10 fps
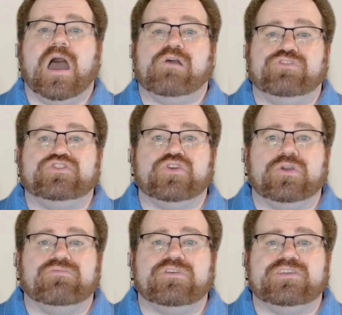a
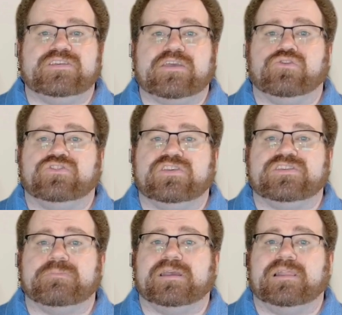restart can reset your
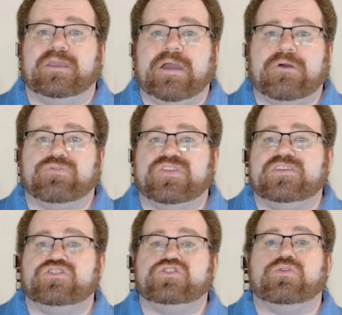system and clear out the
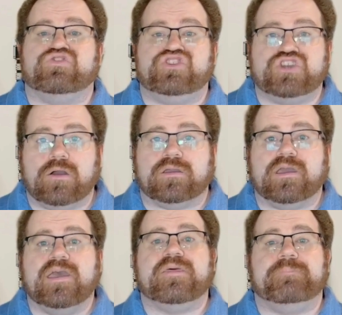digital junk
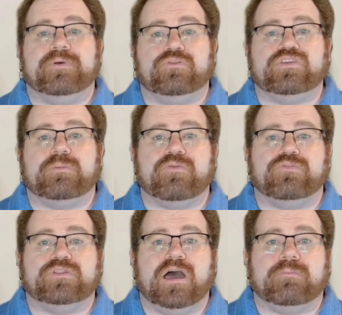that builds up
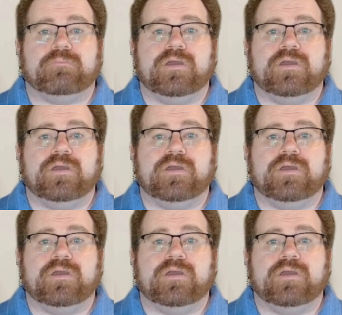over time.